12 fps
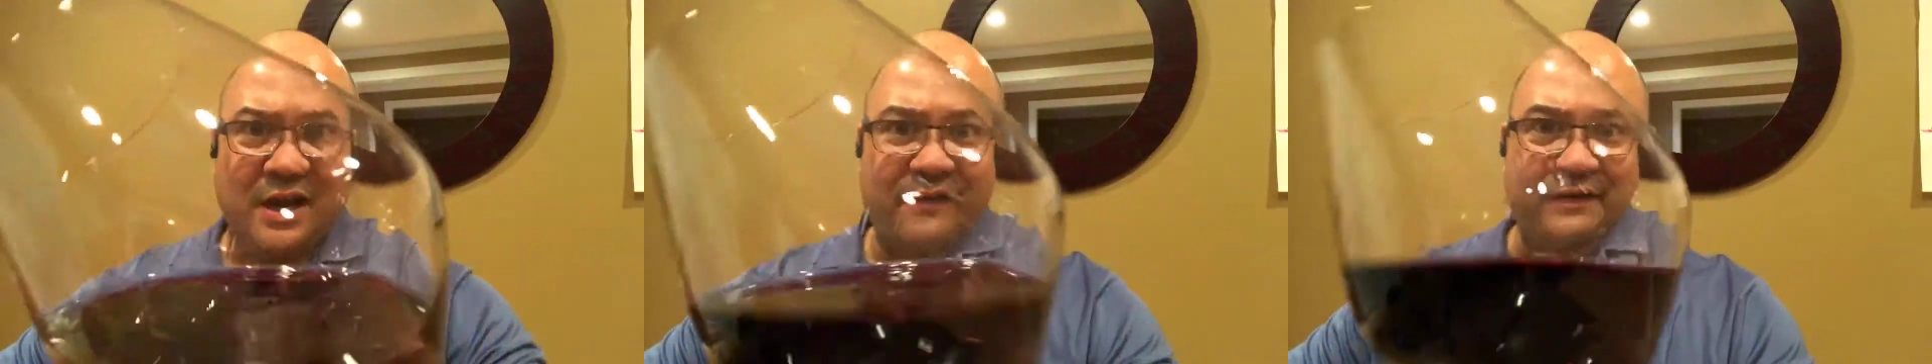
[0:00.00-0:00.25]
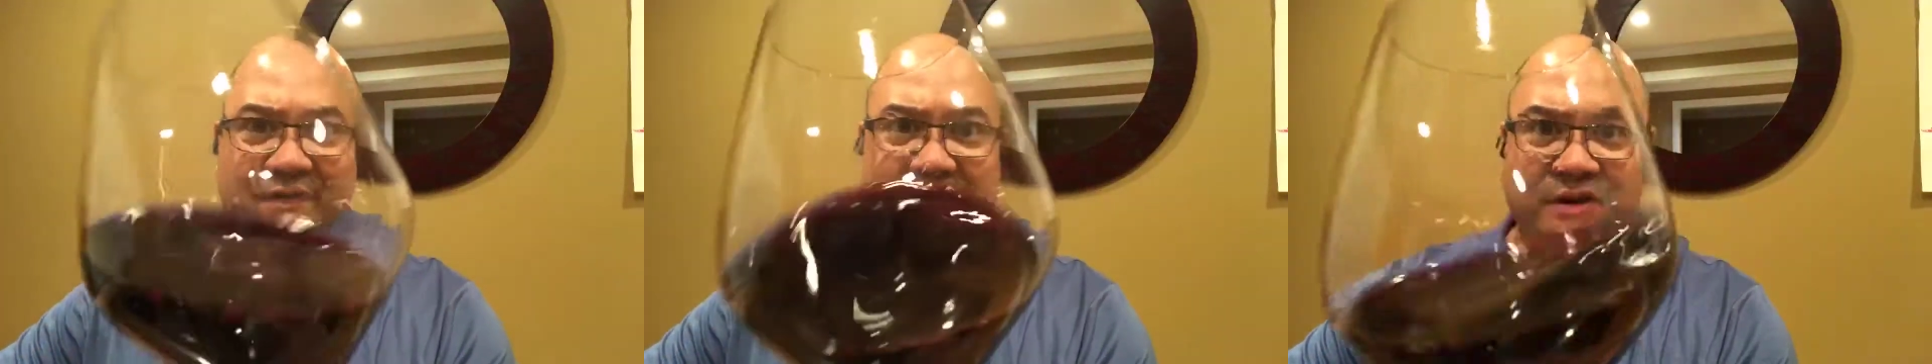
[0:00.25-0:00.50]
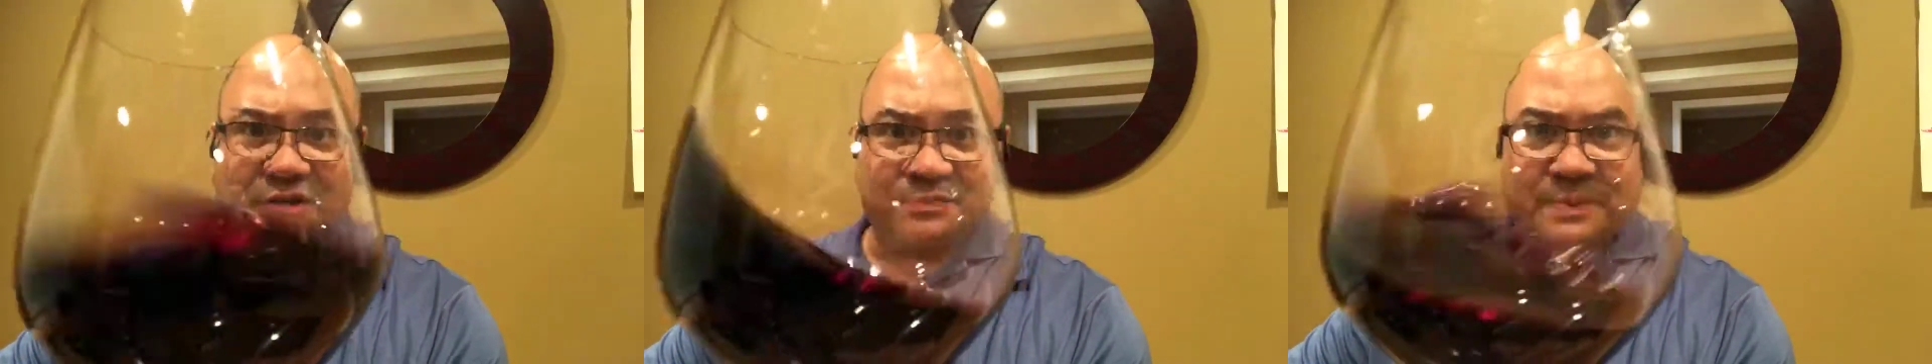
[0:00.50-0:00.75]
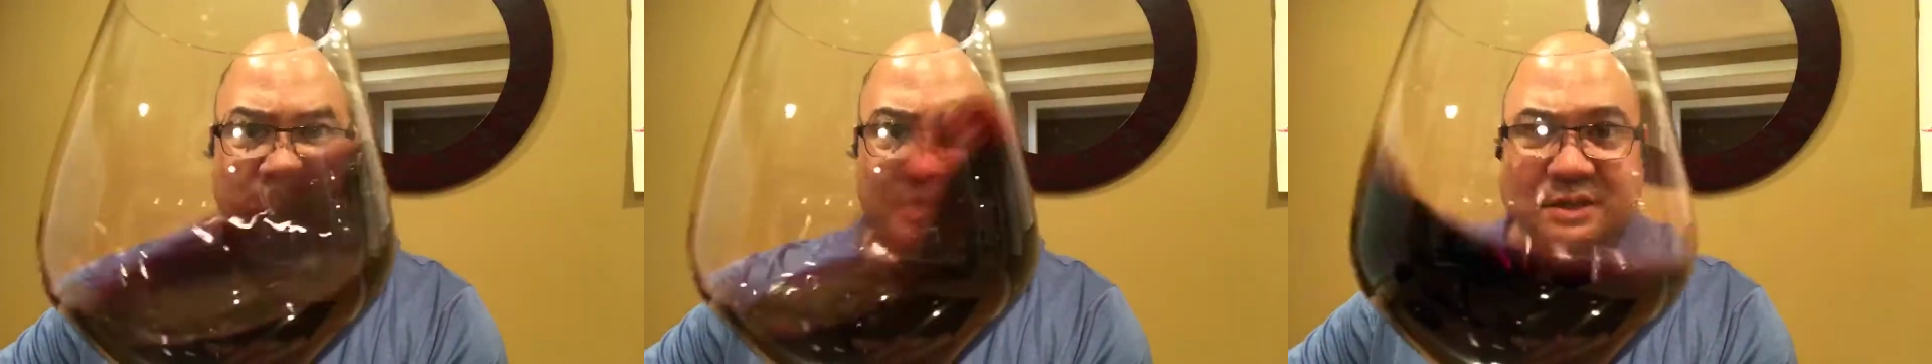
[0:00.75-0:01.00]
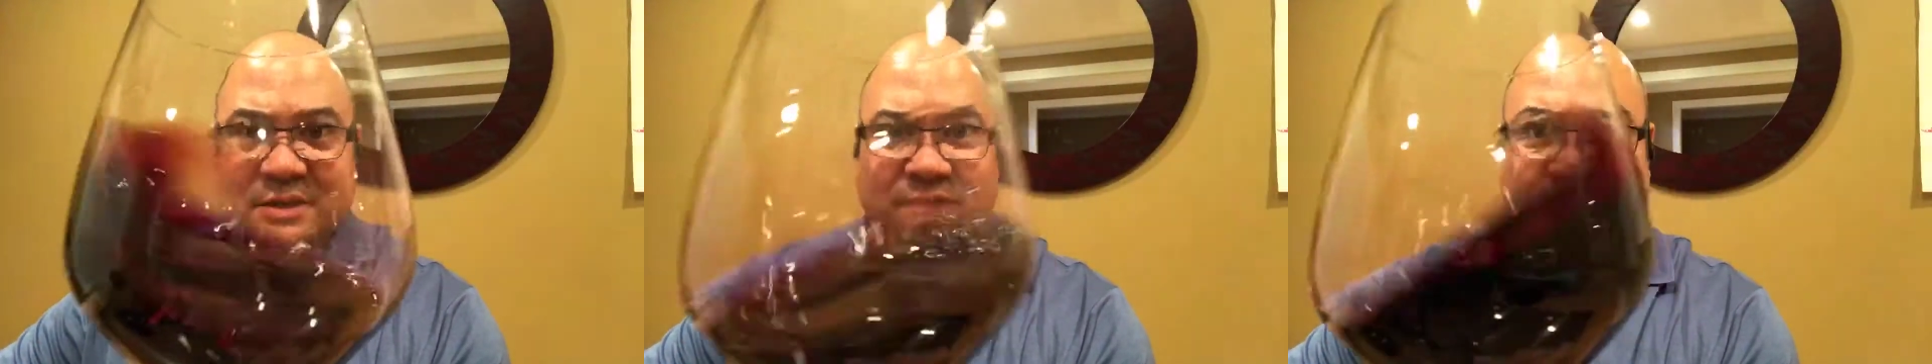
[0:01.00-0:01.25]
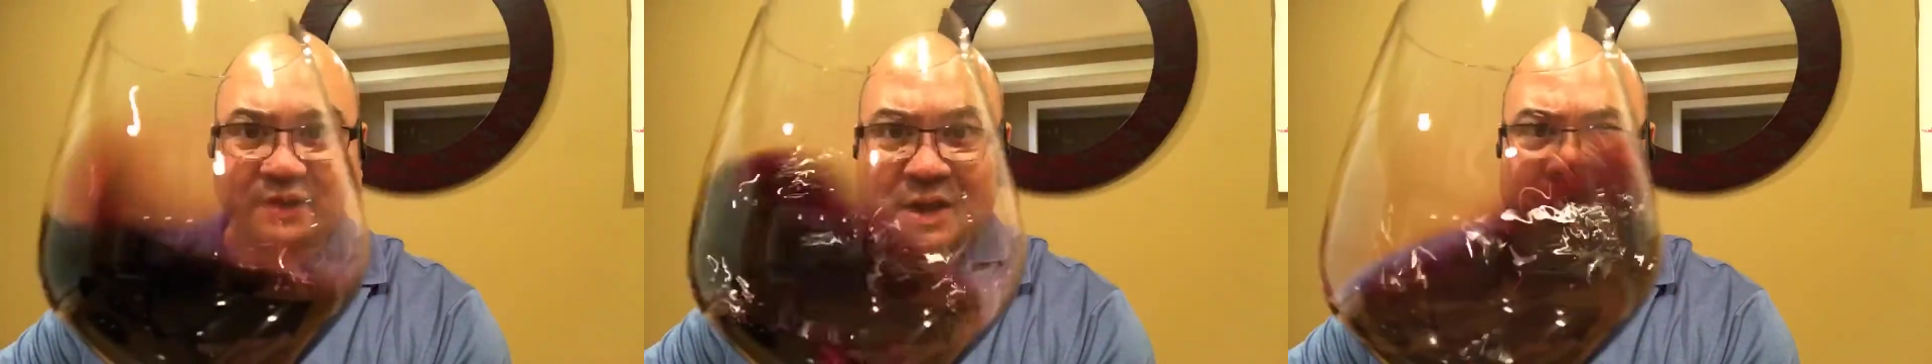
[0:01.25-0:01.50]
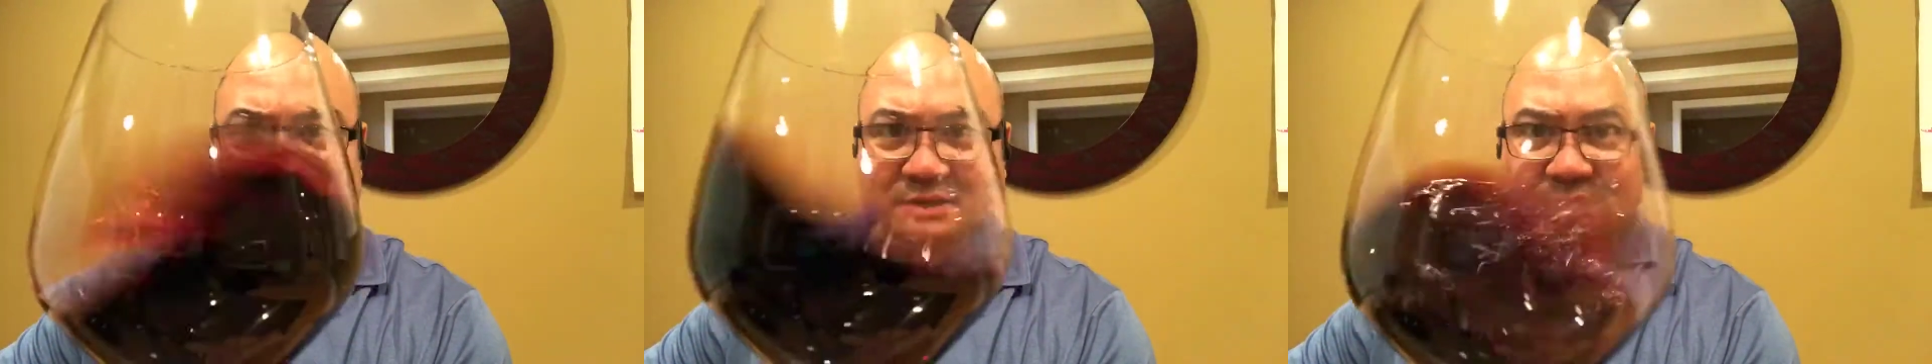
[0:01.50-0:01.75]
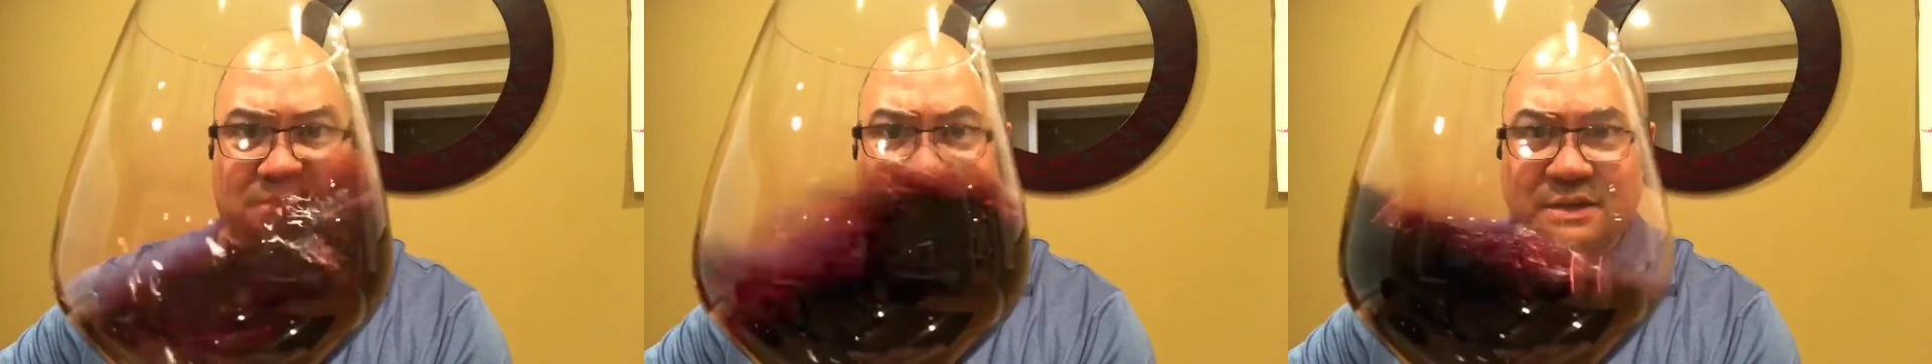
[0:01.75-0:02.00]
that I've ever experienced. In
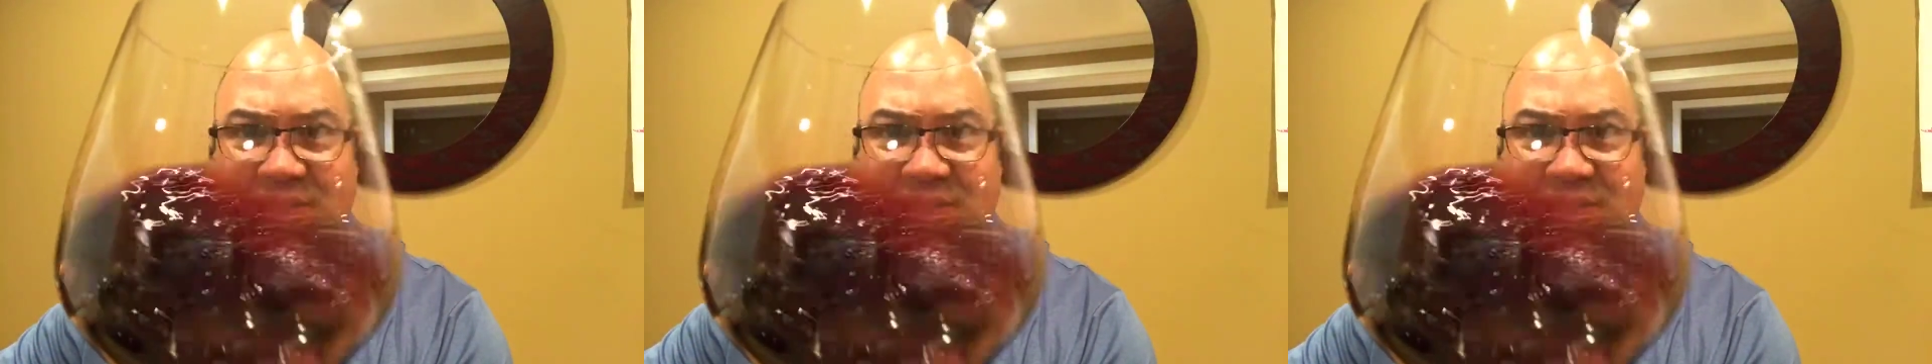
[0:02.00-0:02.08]
fact,